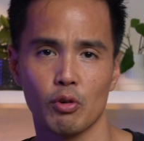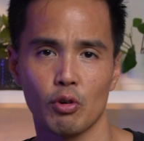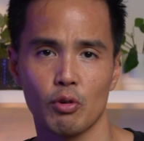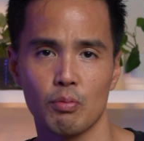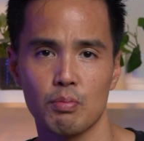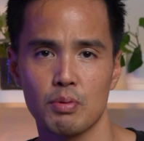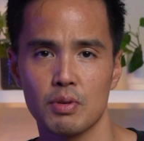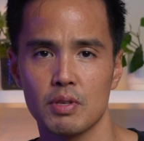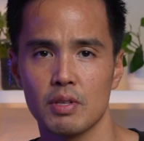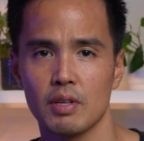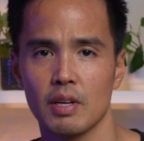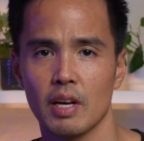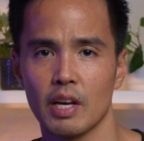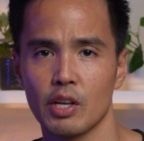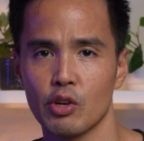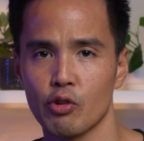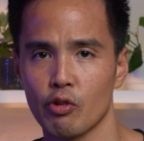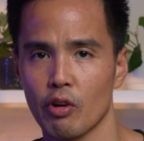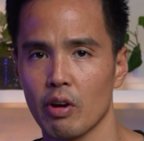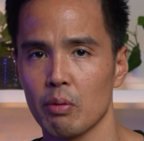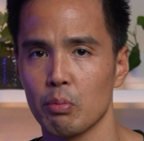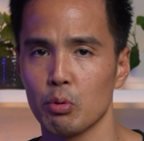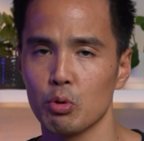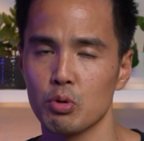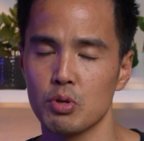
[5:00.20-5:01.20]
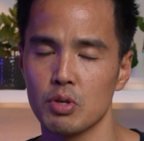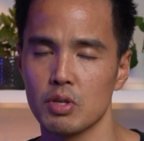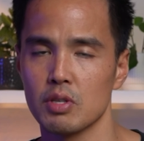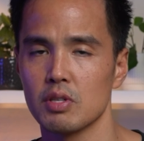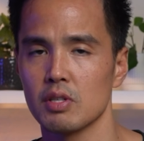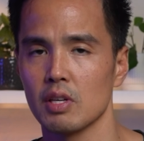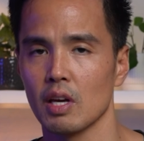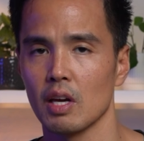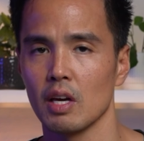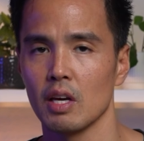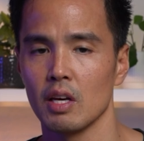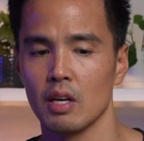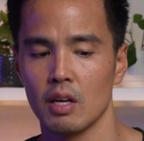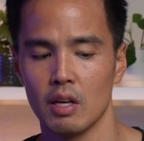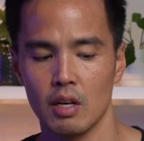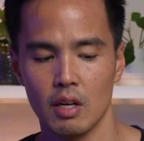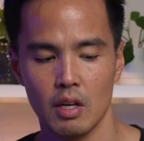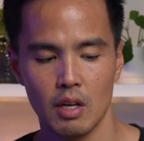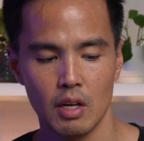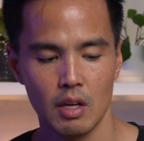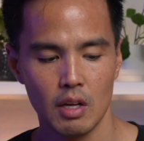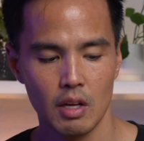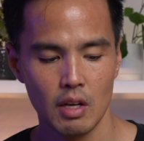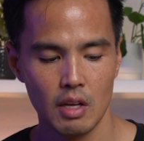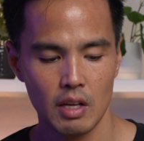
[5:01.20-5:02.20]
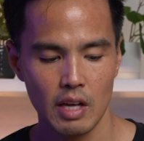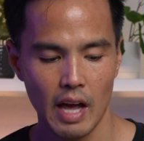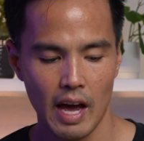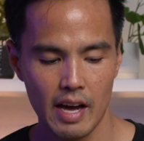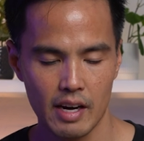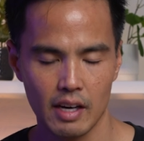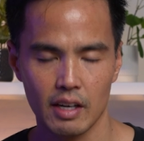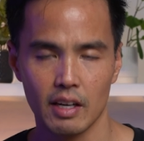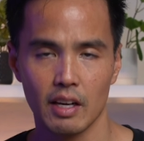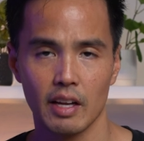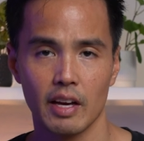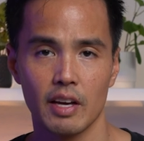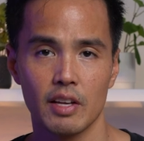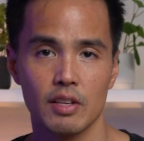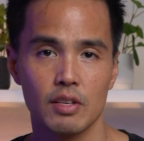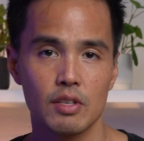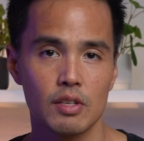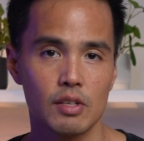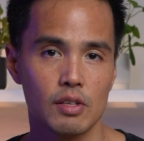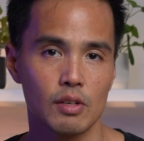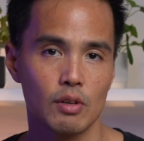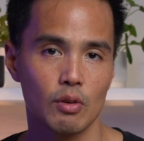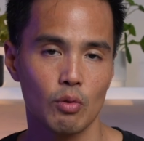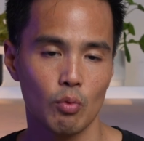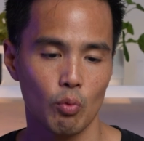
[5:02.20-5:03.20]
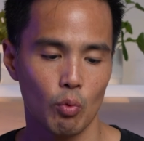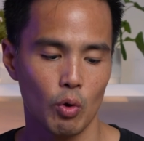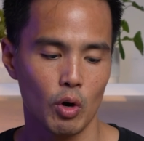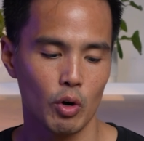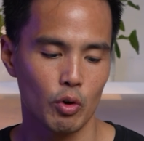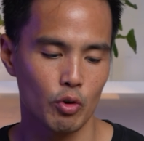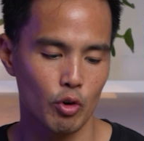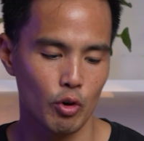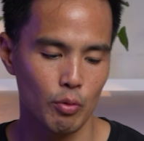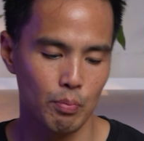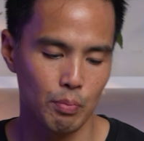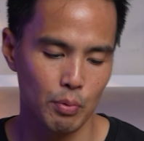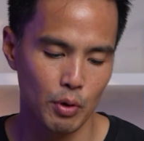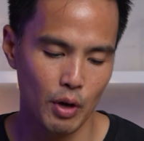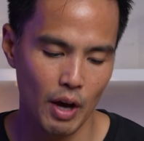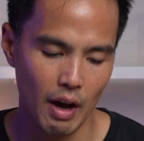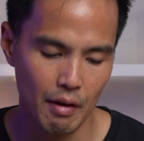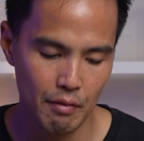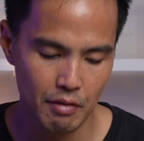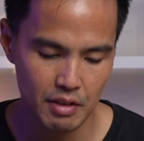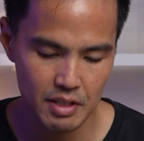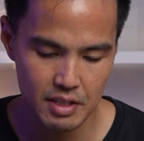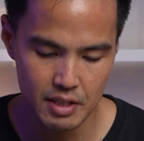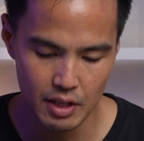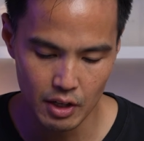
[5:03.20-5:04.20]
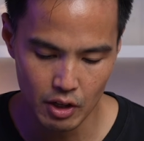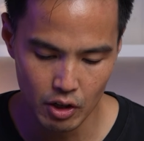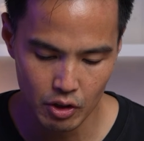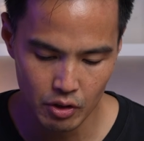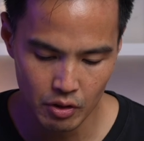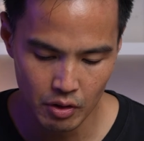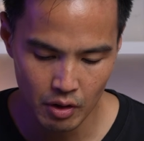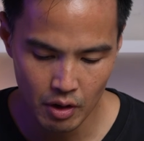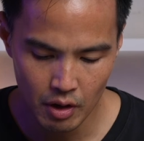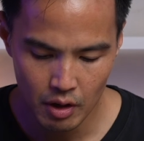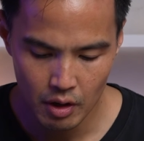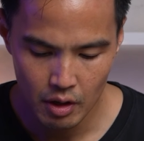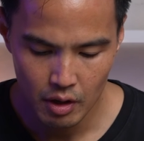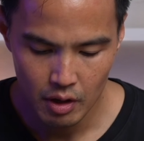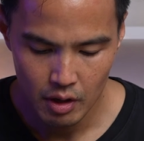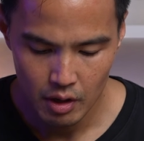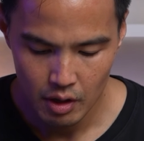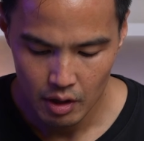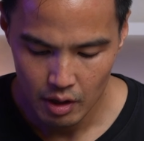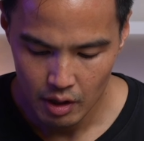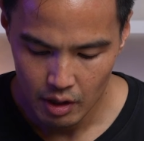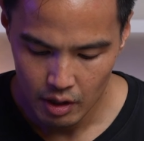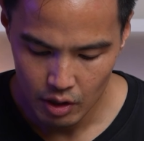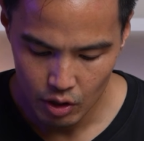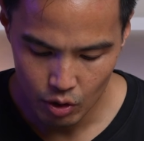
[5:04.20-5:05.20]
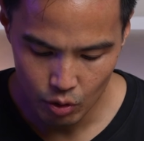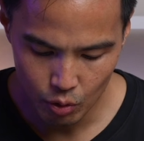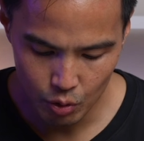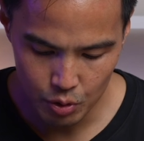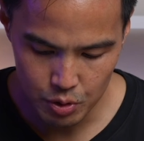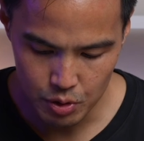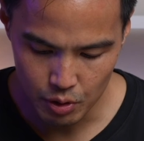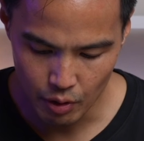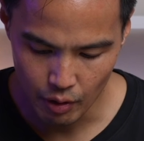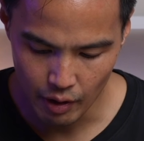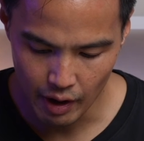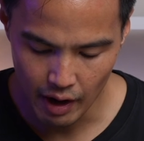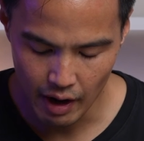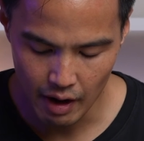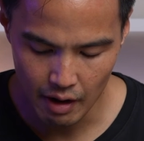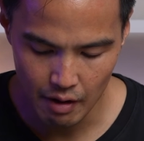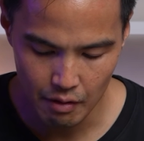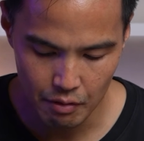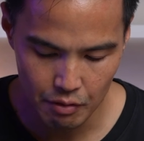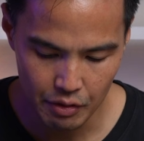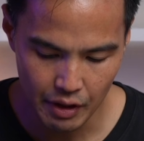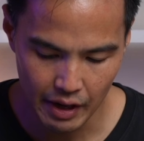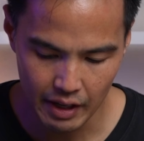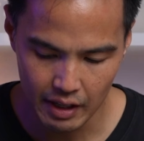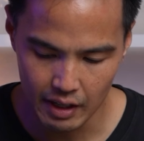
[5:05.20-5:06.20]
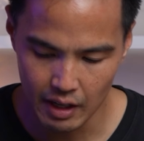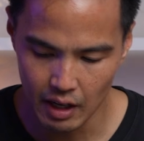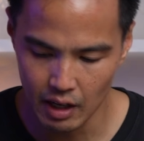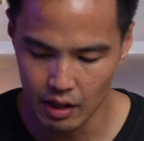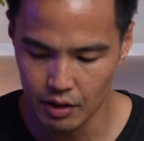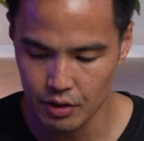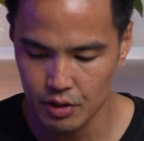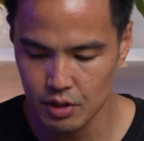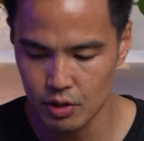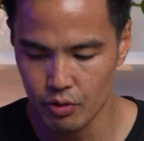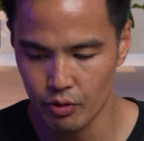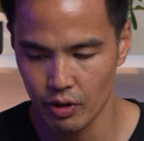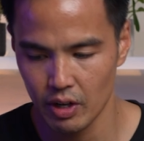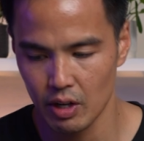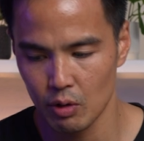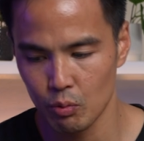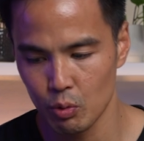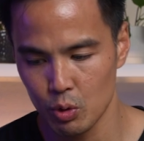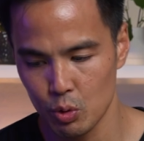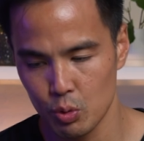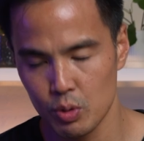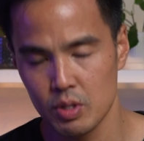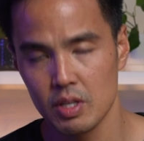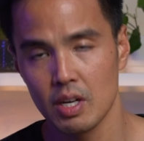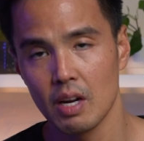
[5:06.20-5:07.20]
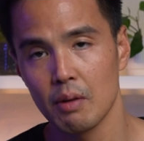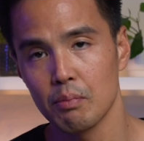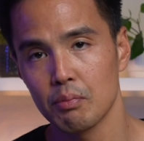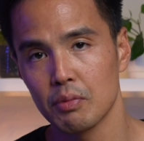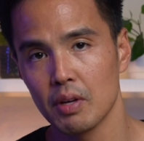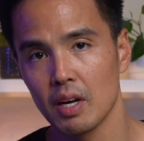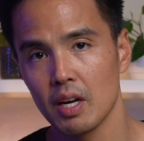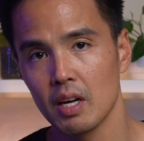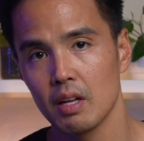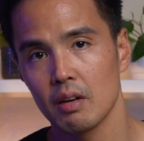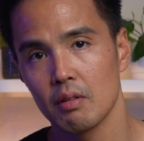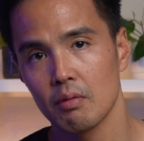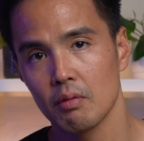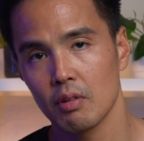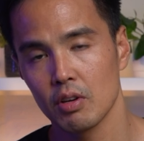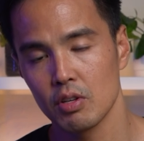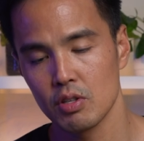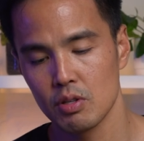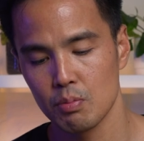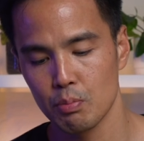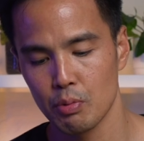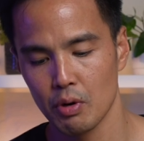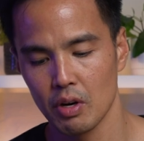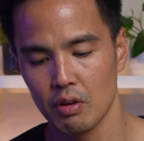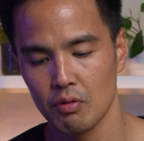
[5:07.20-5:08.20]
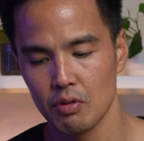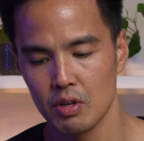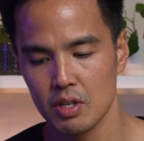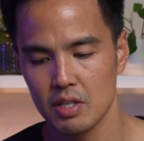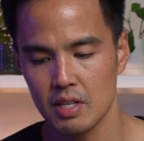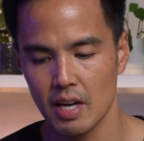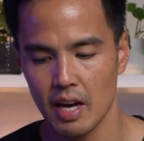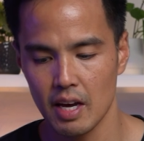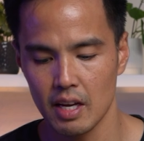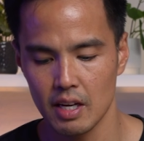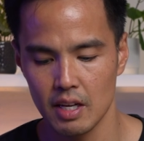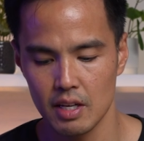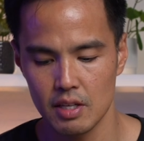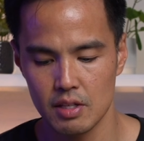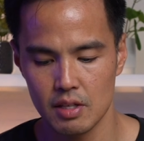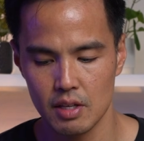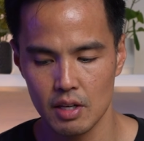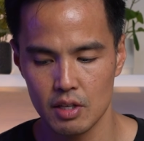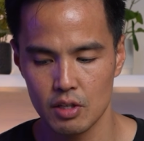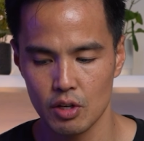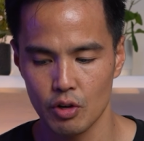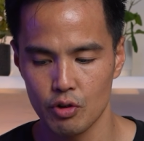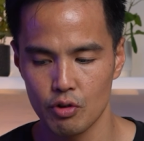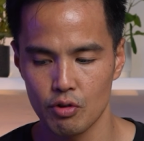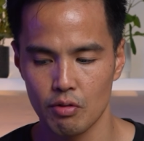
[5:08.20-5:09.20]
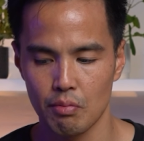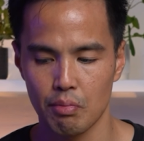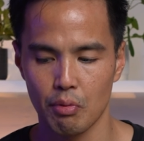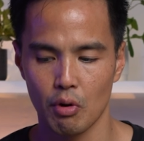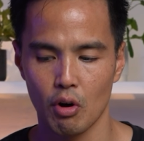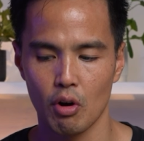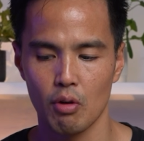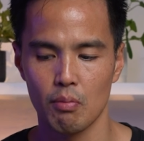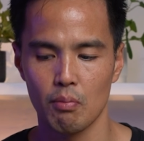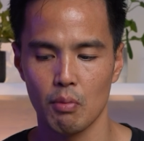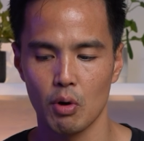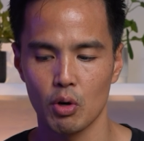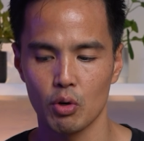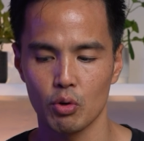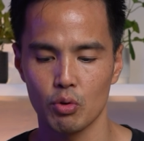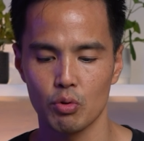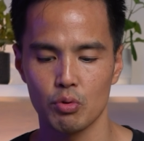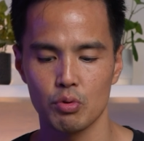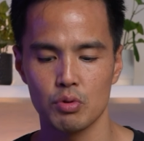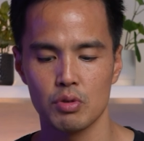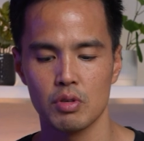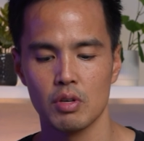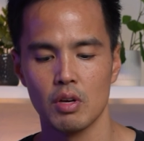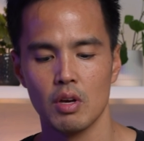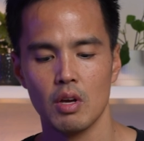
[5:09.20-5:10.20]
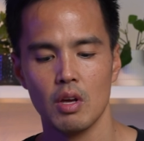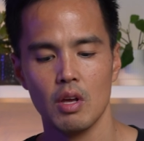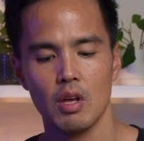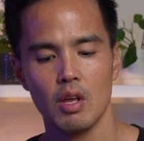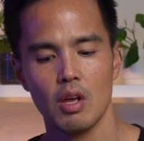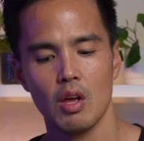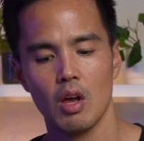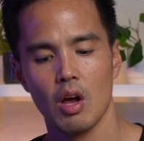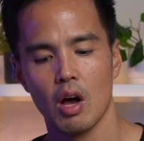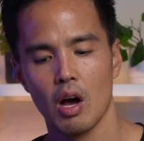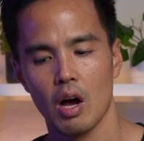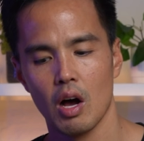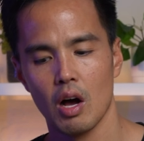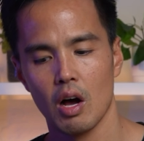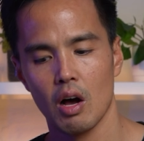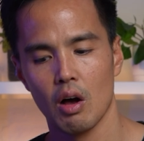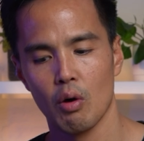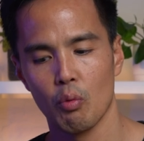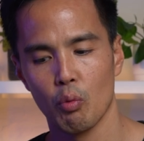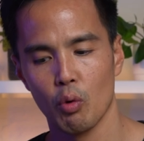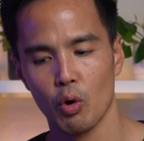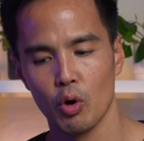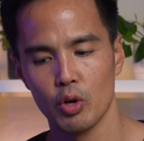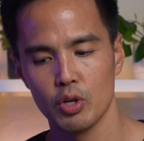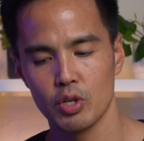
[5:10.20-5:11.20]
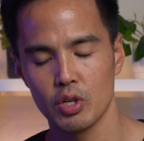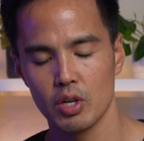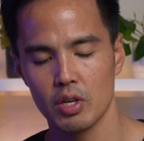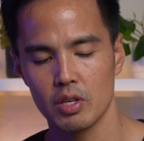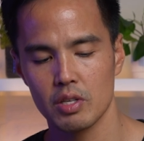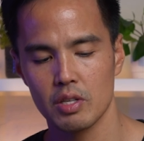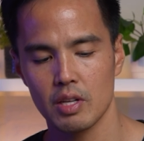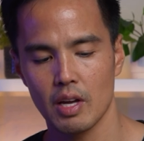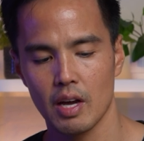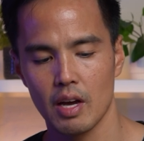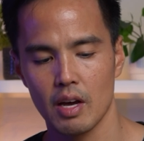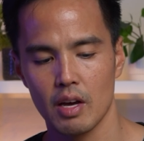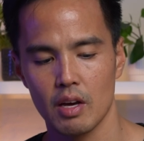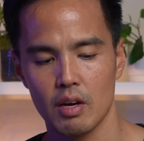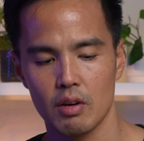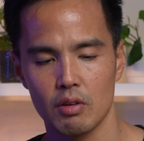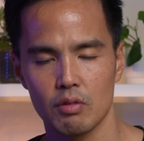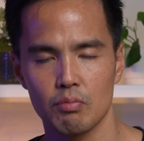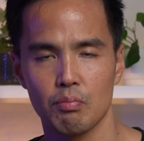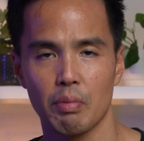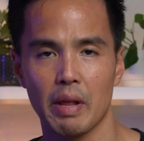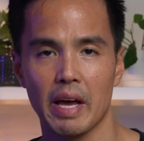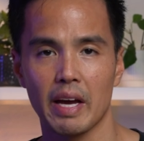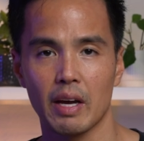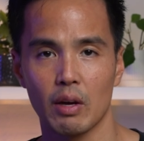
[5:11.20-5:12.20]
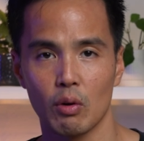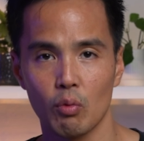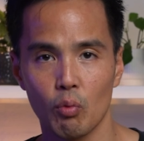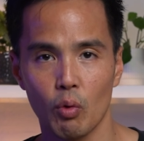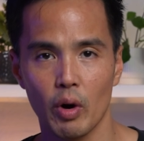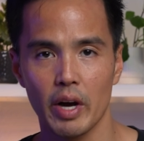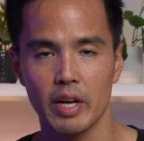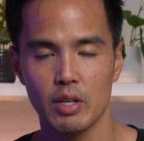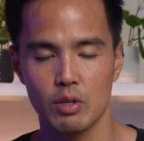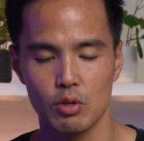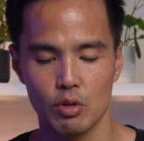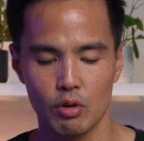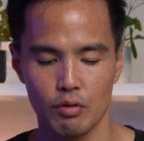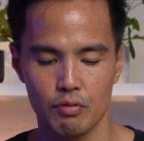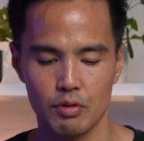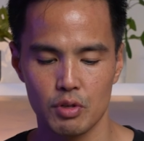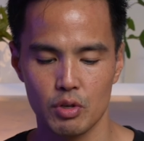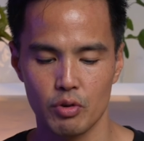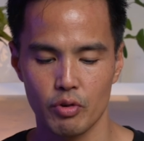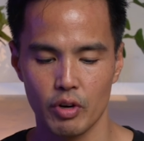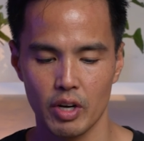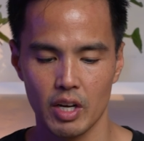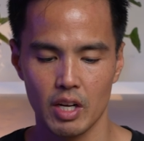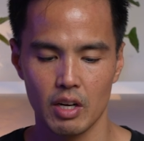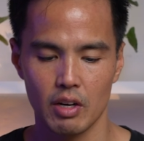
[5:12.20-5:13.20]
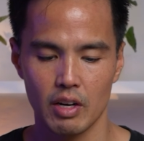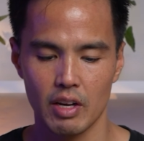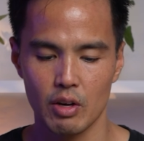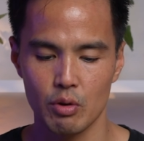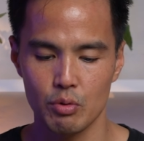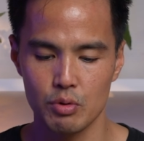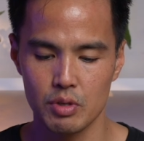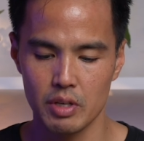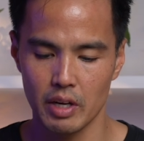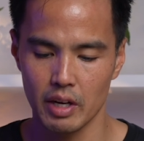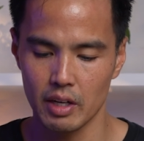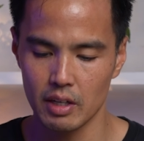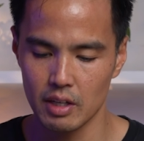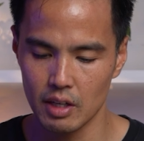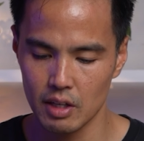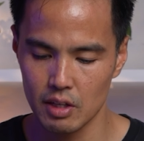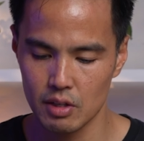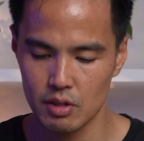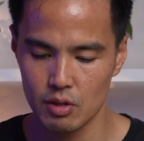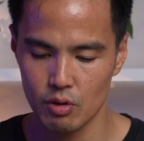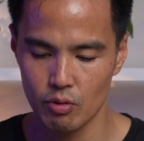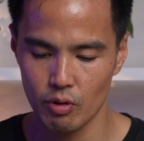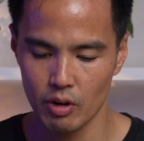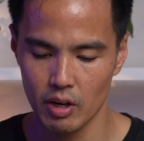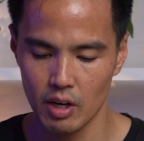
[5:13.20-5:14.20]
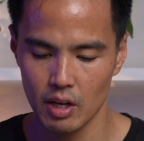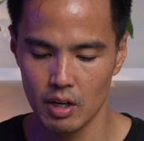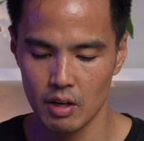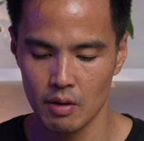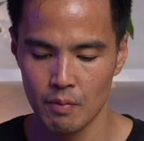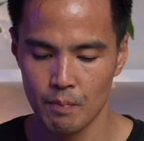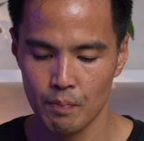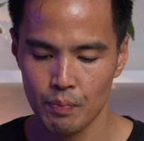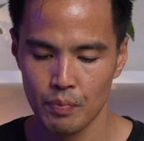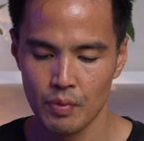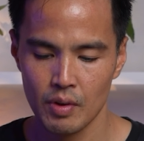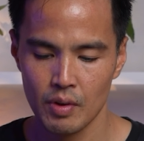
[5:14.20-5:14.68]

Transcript: groups and you're able to see at a glance what group you have it set on. You also have that color screen, which was an update because previous AD600 Pro models were just a black and white sort of screen, an LCD screen.